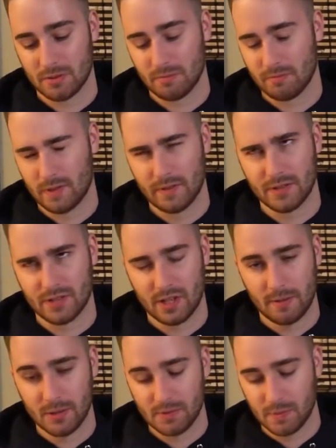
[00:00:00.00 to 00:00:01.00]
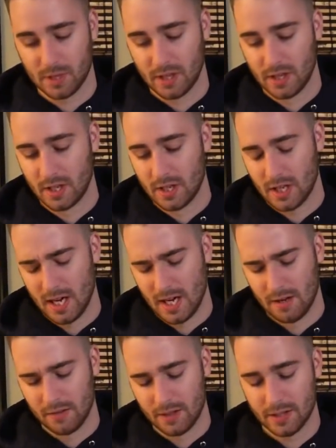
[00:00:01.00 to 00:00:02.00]
or whatever its name is, but I
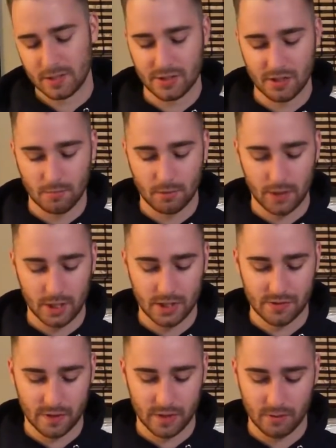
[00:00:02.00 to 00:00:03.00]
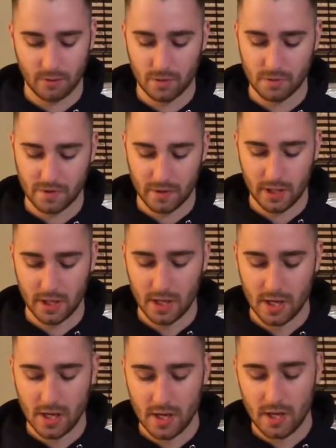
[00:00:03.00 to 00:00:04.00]
didn't really see a point. I just figured 1 was fine.
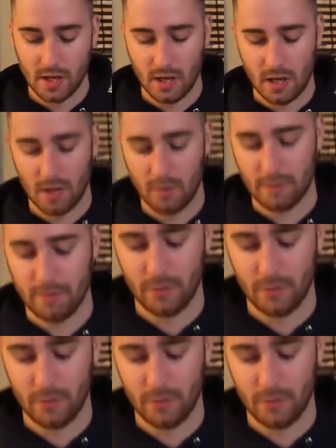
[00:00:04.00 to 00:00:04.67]
1